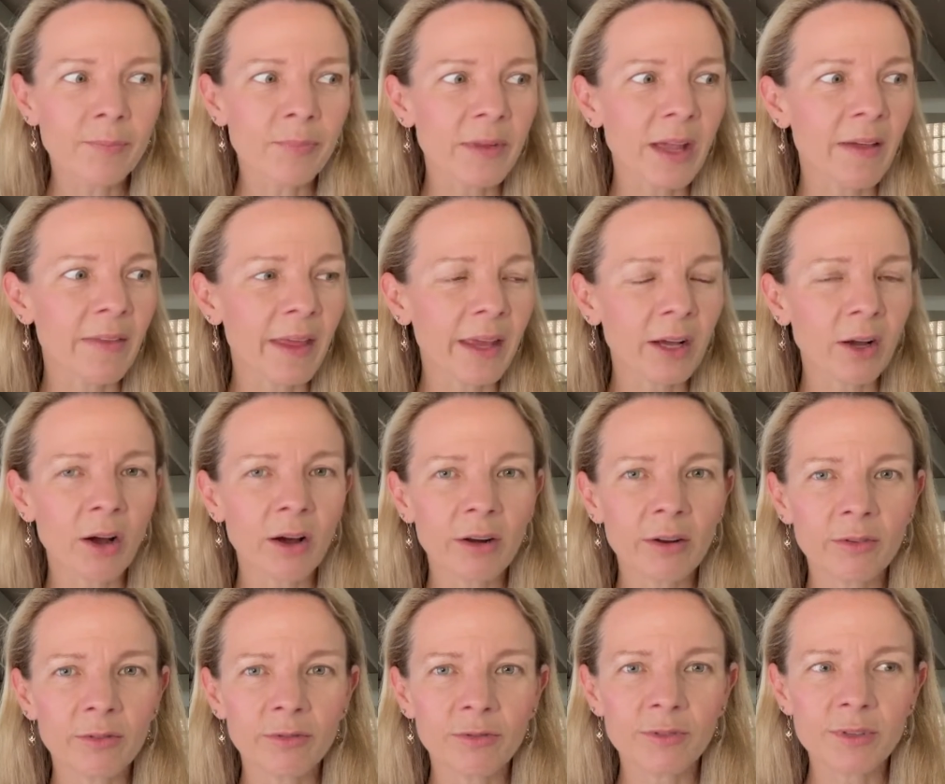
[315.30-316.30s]
And they kind
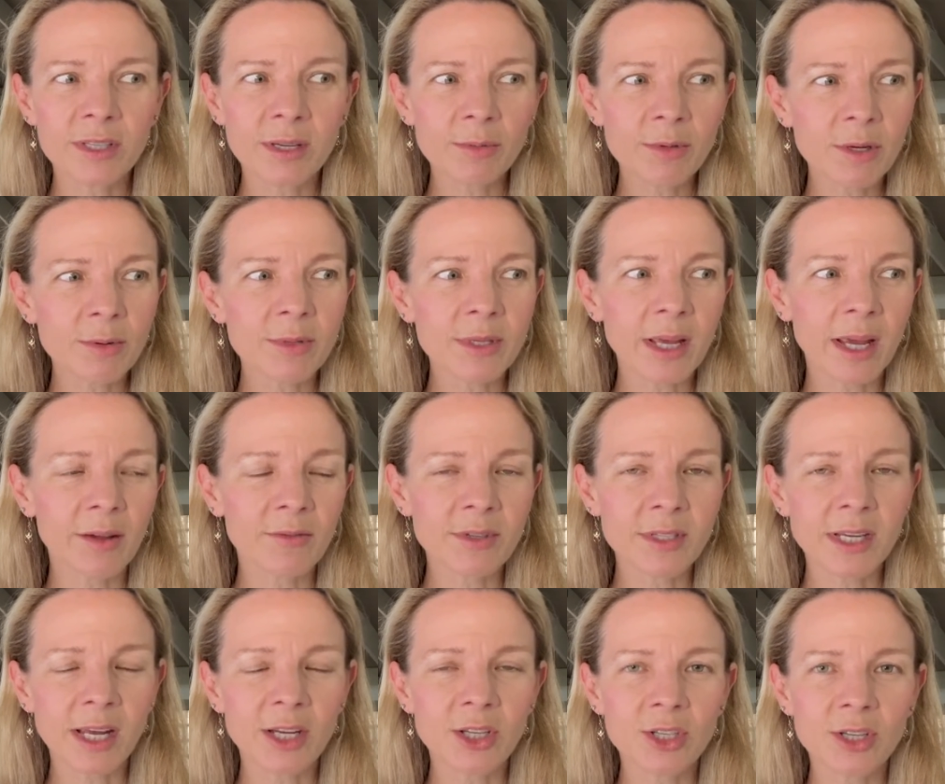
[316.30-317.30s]
of, sometimes they have
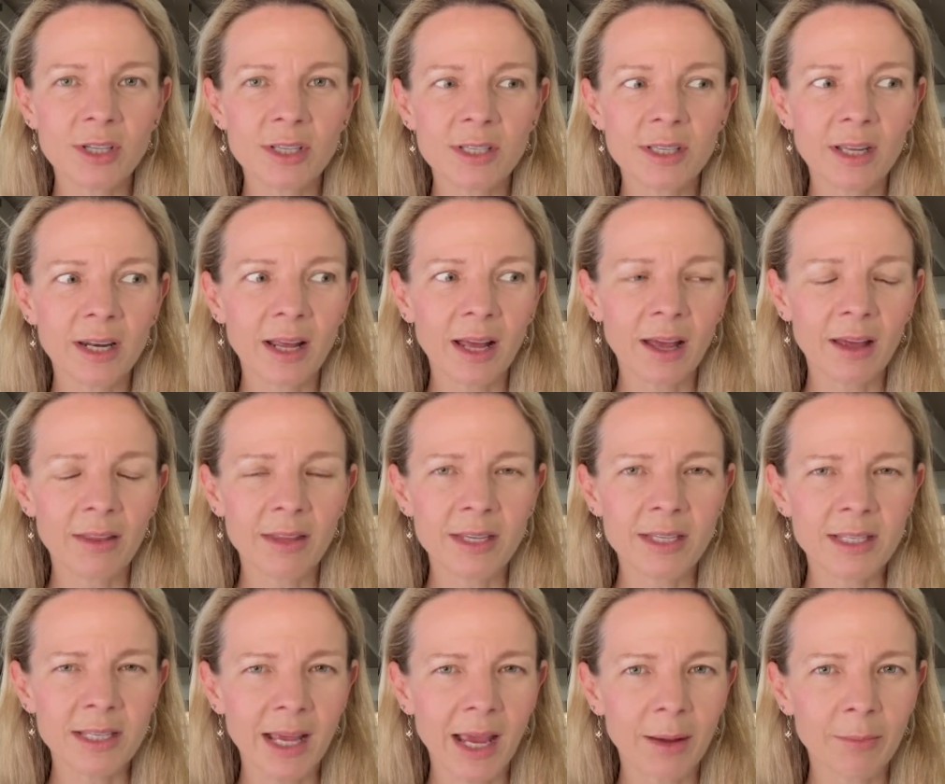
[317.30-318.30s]
stations that are the
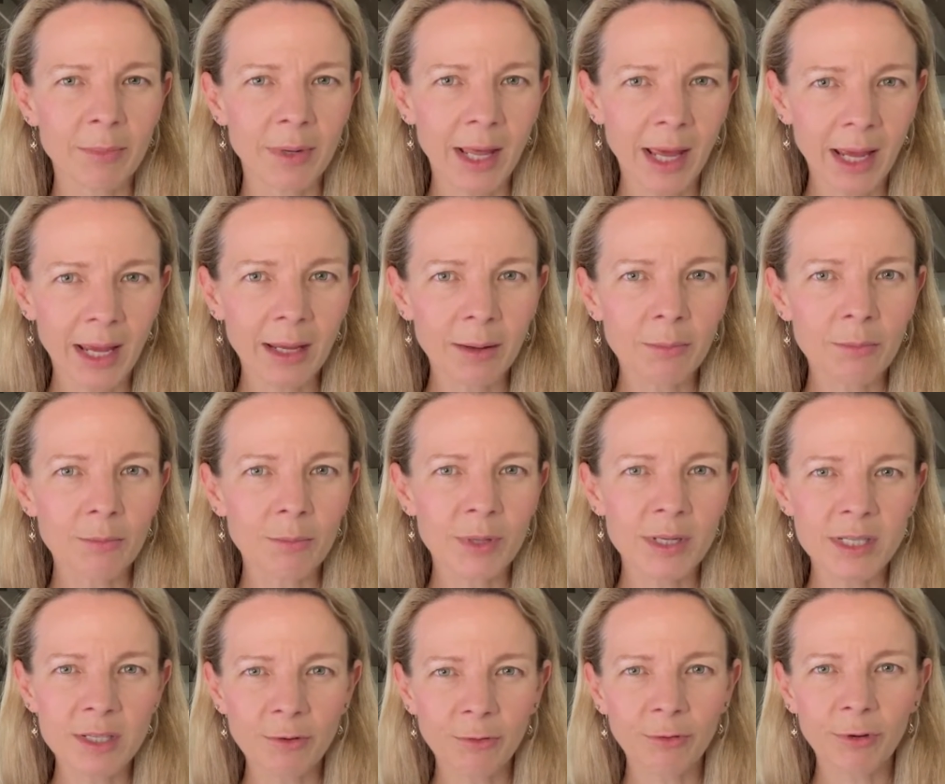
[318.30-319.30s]
same name
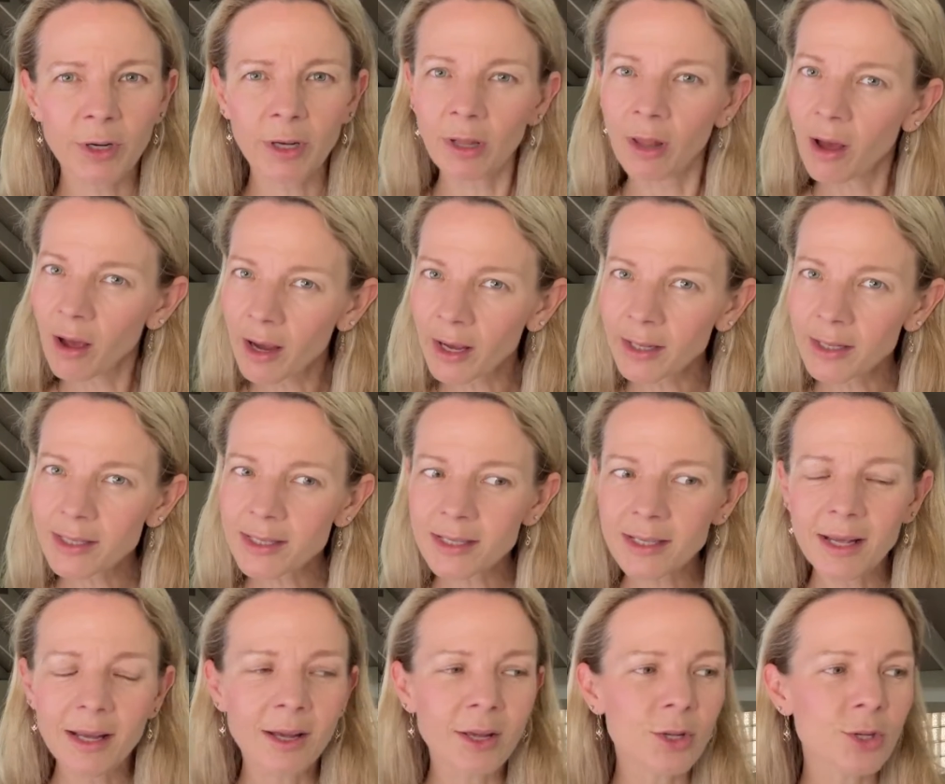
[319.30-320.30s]
but different lines.
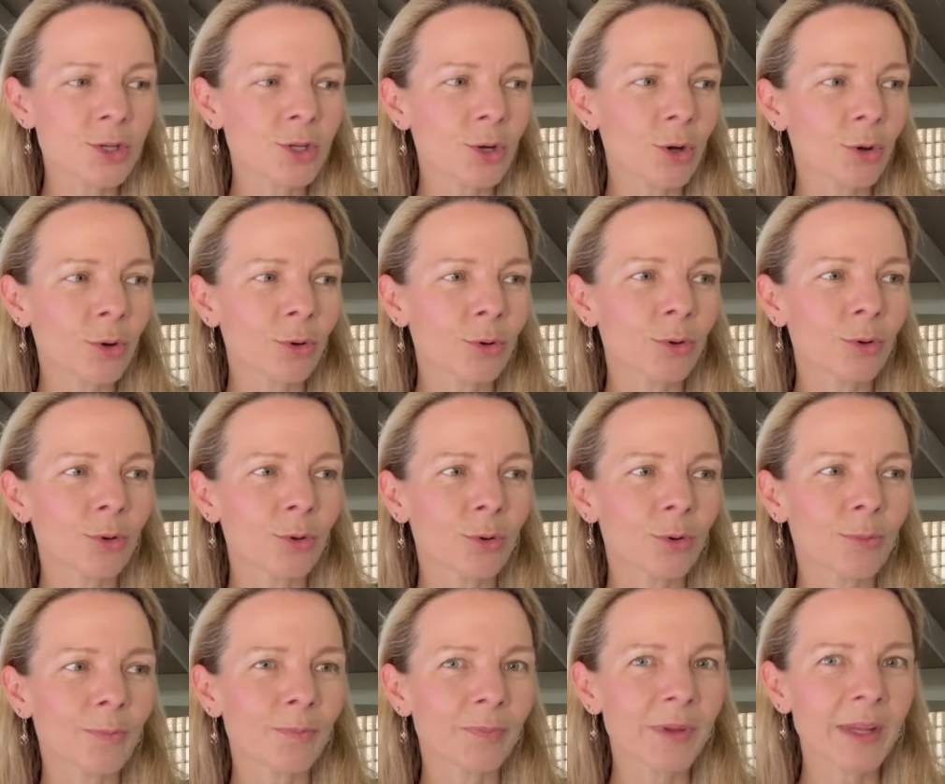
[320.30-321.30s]
So
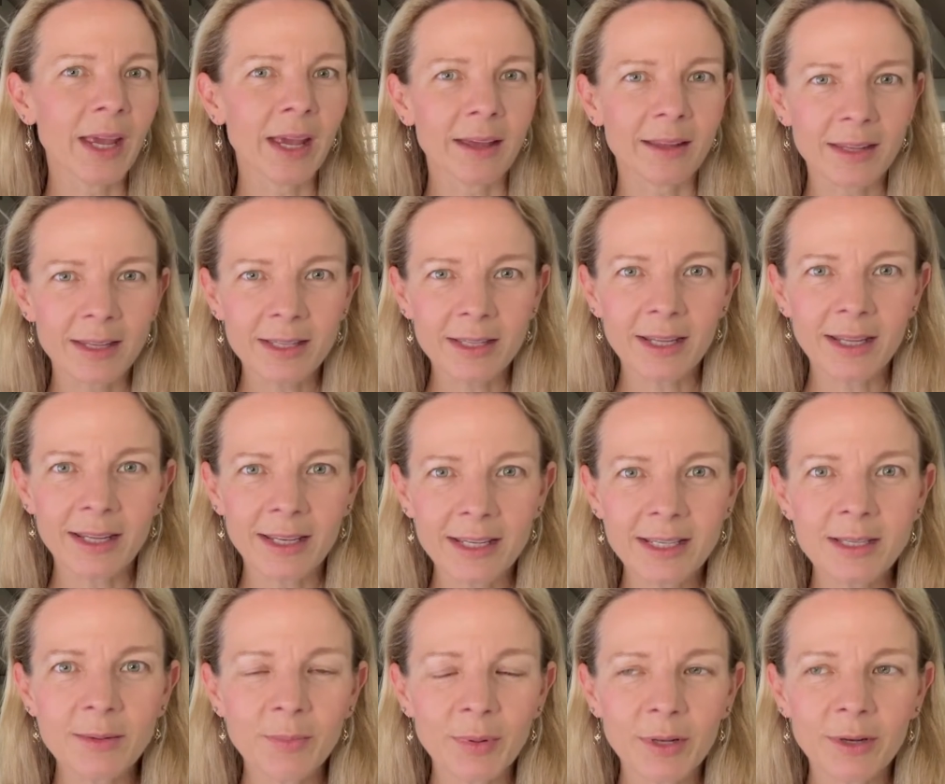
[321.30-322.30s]
yeah, it is
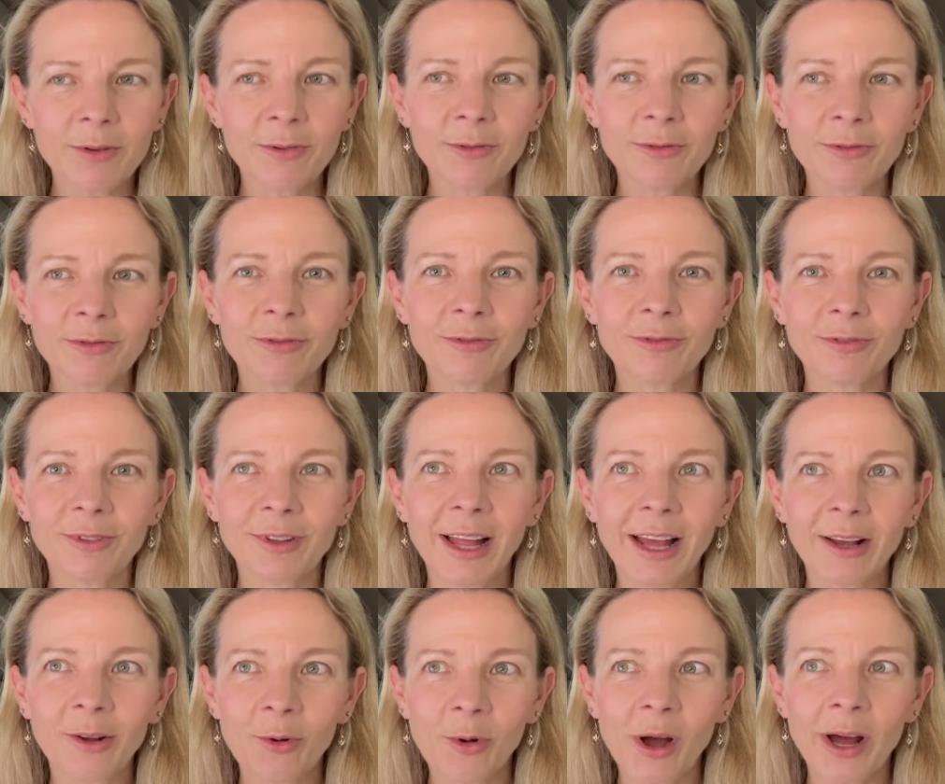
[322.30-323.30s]
a bit of
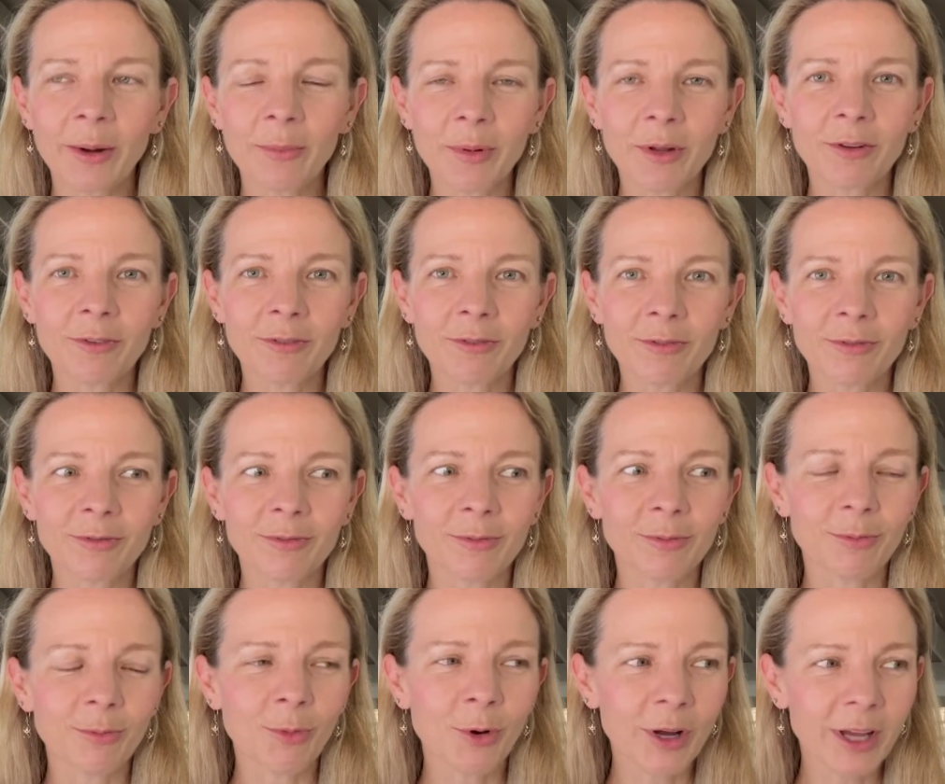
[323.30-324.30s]
like quite a bit of
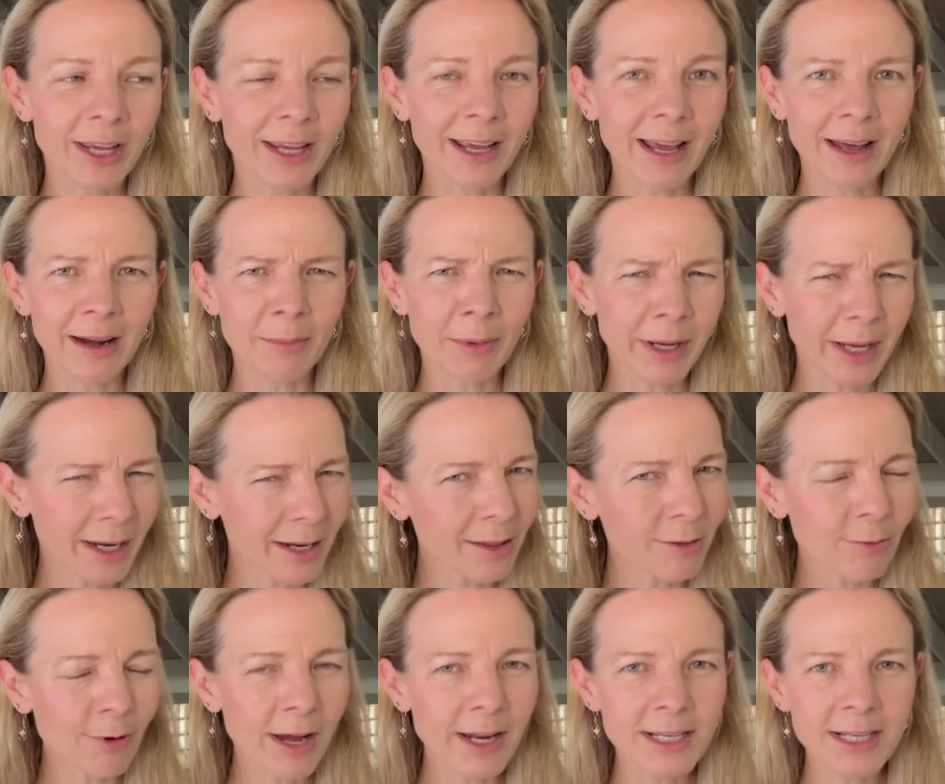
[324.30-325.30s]
working out, am I getting the
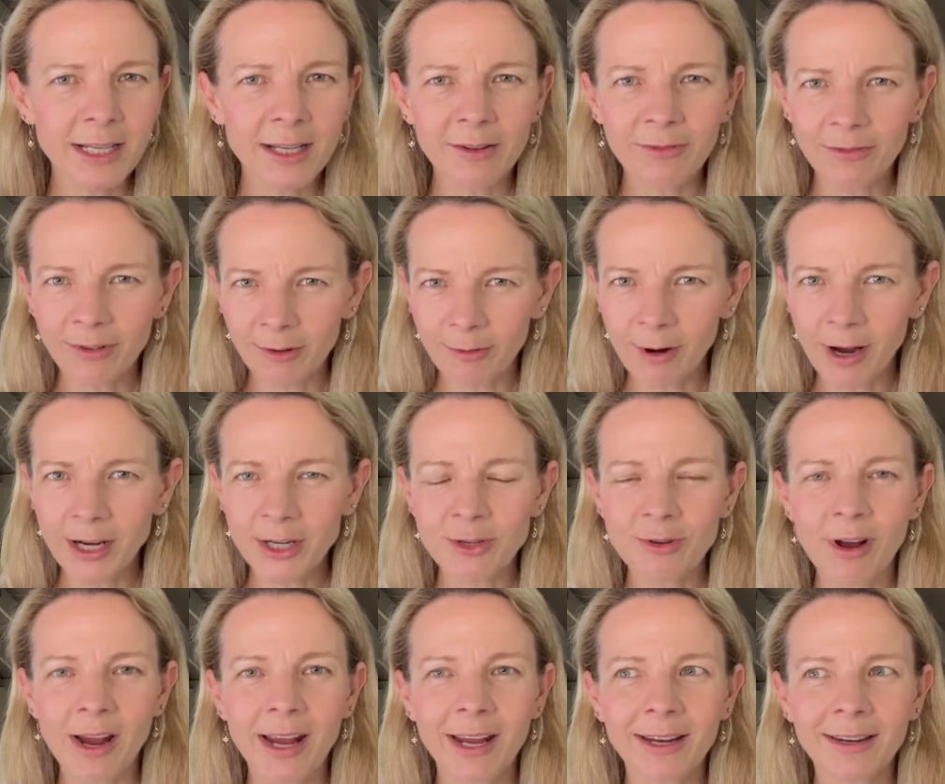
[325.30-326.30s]
right ticket for the right
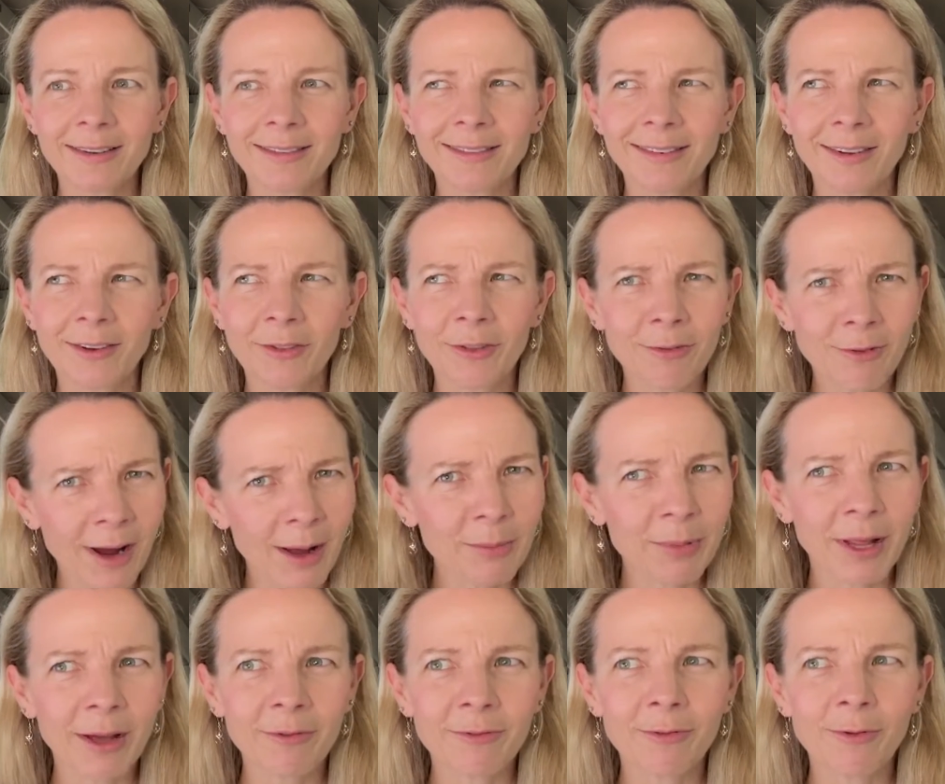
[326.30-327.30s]
train on the right
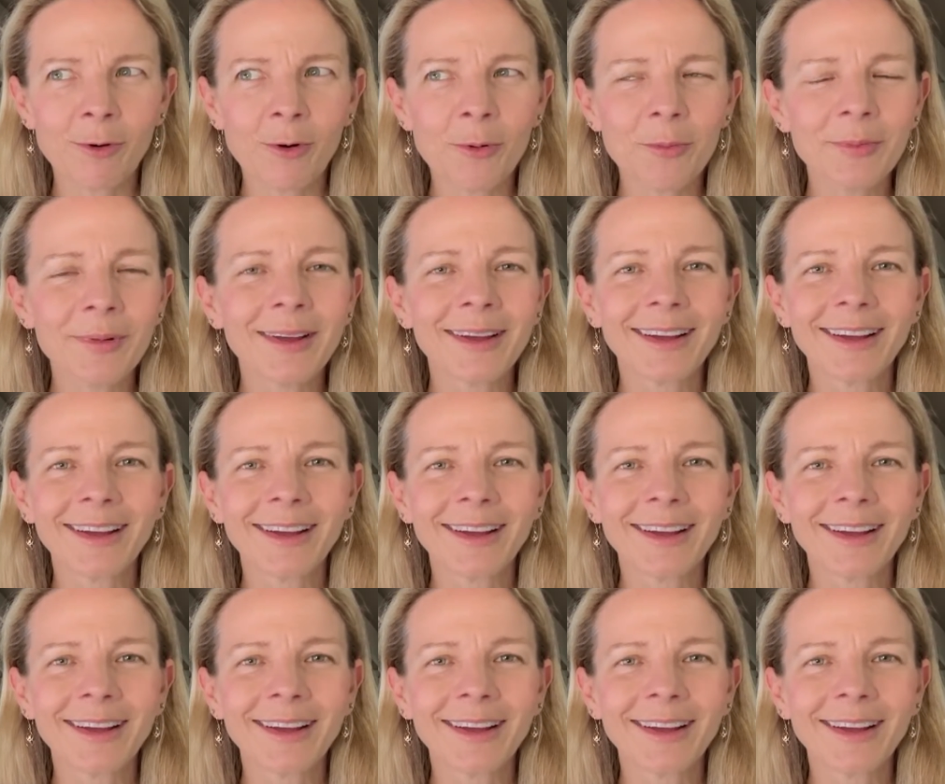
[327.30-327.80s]
platform?